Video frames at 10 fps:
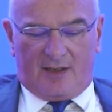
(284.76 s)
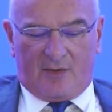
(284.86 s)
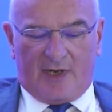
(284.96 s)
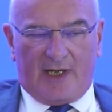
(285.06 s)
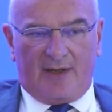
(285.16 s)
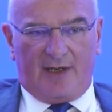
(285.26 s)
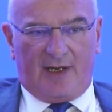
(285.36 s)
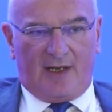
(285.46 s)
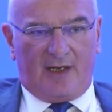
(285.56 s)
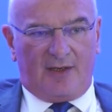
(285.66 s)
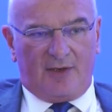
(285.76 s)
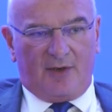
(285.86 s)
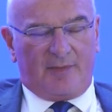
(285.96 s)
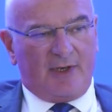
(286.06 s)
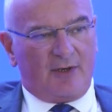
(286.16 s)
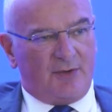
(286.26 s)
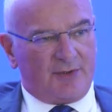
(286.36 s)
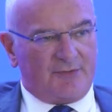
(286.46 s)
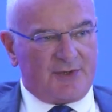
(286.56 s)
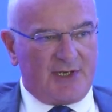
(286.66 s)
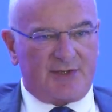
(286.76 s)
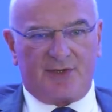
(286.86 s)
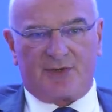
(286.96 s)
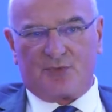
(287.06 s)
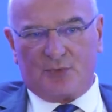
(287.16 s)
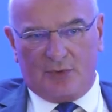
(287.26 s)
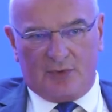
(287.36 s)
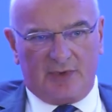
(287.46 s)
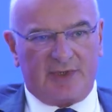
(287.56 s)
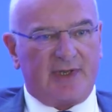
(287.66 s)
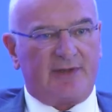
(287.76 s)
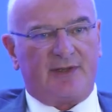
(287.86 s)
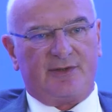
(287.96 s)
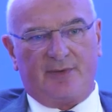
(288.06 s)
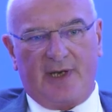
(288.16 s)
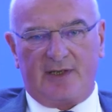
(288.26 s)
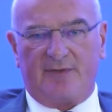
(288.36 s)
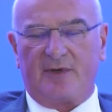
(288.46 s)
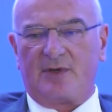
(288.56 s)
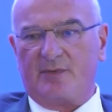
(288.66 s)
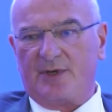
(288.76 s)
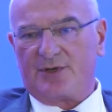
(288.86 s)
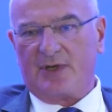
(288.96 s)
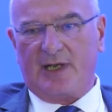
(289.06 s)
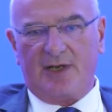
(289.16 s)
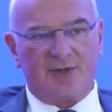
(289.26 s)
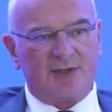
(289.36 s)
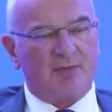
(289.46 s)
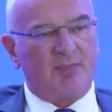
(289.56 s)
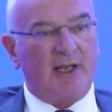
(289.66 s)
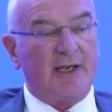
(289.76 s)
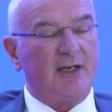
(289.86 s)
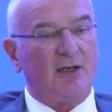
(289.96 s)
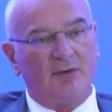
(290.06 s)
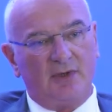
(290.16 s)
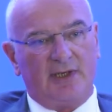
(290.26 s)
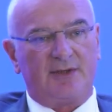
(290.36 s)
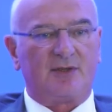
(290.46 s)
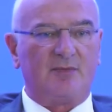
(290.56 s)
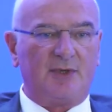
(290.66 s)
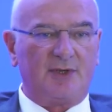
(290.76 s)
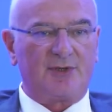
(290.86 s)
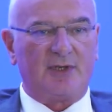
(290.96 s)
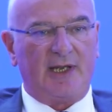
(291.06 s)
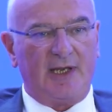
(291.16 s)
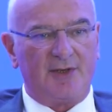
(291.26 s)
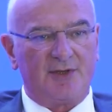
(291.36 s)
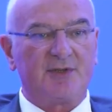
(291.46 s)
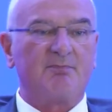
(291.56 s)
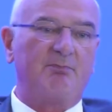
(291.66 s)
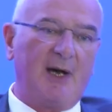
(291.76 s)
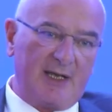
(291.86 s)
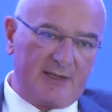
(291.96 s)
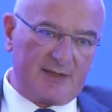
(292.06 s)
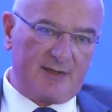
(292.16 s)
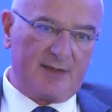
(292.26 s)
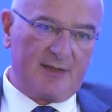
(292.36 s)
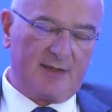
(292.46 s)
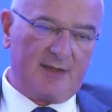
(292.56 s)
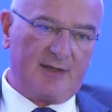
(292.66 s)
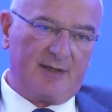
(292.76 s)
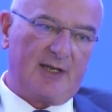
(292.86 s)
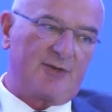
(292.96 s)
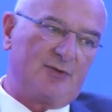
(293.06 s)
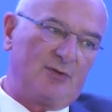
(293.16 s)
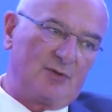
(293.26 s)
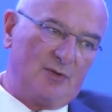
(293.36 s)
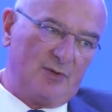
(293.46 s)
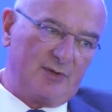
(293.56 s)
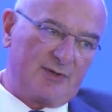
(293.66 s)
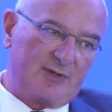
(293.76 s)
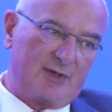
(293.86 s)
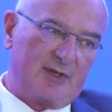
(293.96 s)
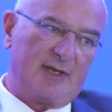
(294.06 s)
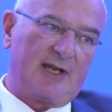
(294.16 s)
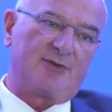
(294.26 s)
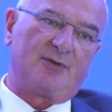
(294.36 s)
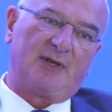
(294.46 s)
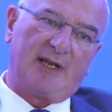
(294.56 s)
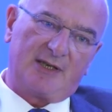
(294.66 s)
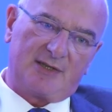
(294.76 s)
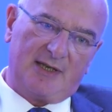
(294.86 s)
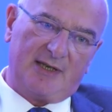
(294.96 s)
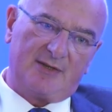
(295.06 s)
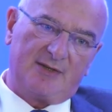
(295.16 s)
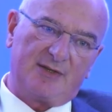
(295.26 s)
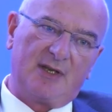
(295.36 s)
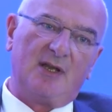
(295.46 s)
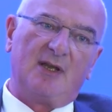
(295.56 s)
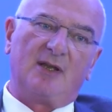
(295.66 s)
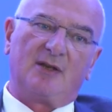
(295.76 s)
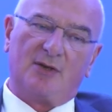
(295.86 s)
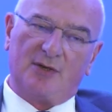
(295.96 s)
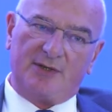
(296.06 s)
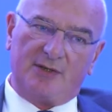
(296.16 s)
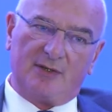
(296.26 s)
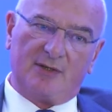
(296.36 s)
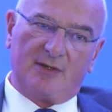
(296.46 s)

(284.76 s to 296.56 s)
where the European Court of Justice ruled that the directive on commercial agents applied only to commercial agents, but national courts, national legislators, could